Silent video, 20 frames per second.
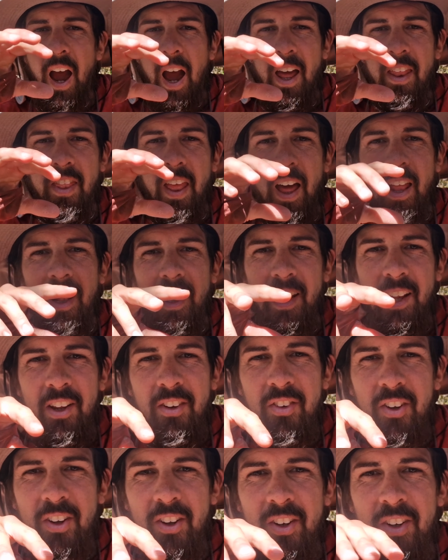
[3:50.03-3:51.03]
and that
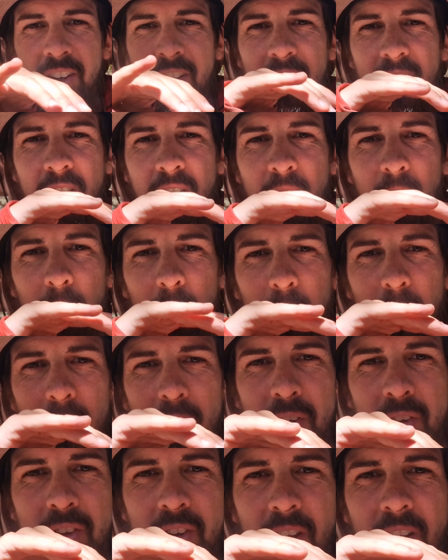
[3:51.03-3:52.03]
lizard
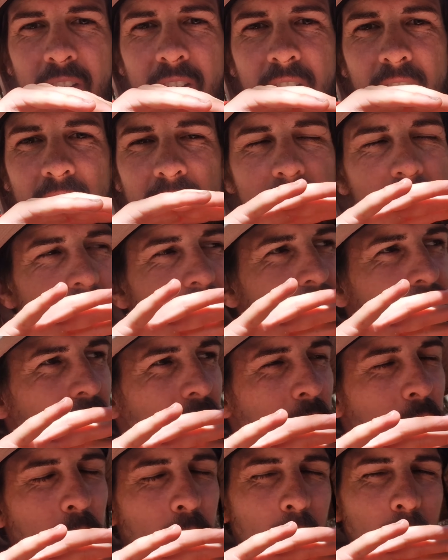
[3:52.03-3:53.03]
was
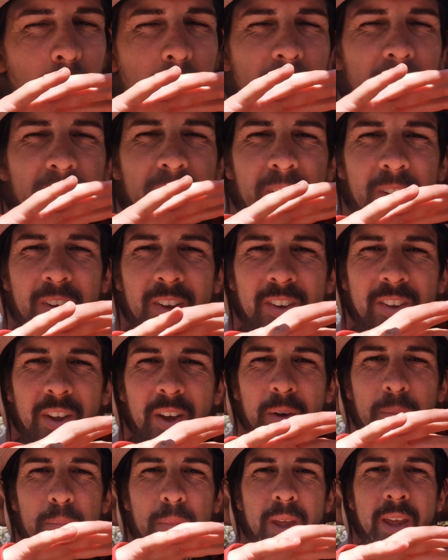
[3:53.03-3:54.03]
so good
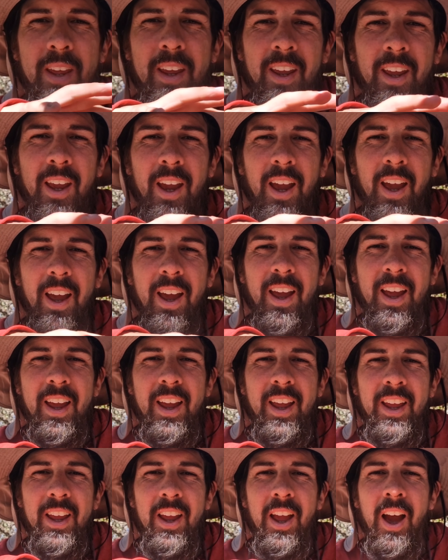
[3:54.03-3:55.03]
at being
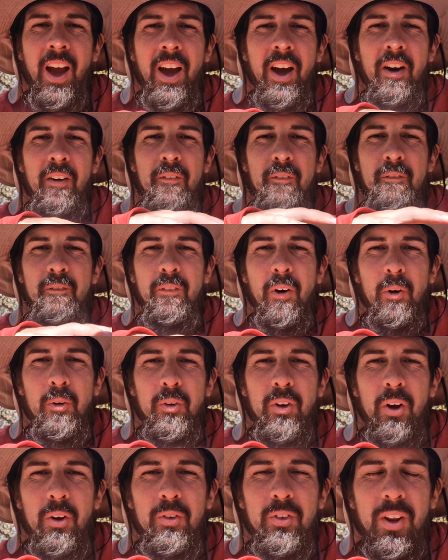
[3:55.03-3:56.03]
a
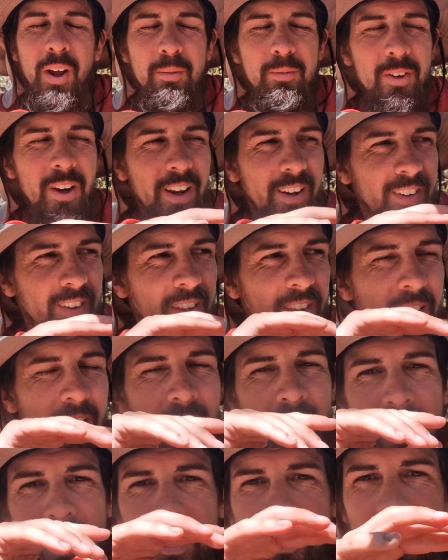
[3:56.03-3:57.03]
photo subject
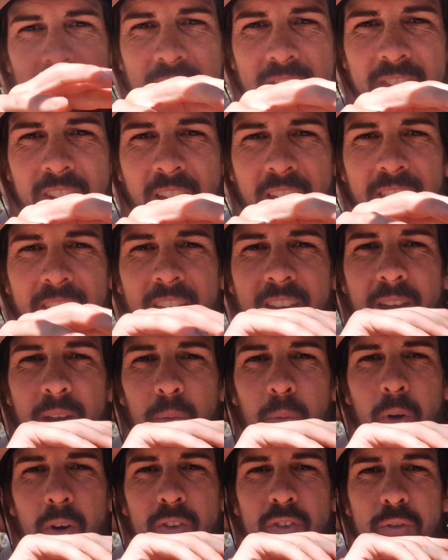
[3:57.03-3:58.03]
and just sat
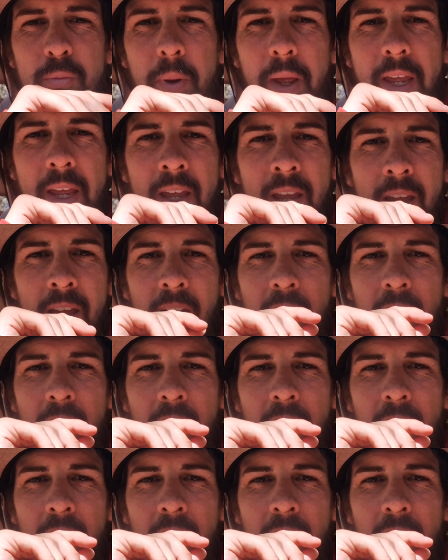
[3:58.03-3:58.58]
there, watched me.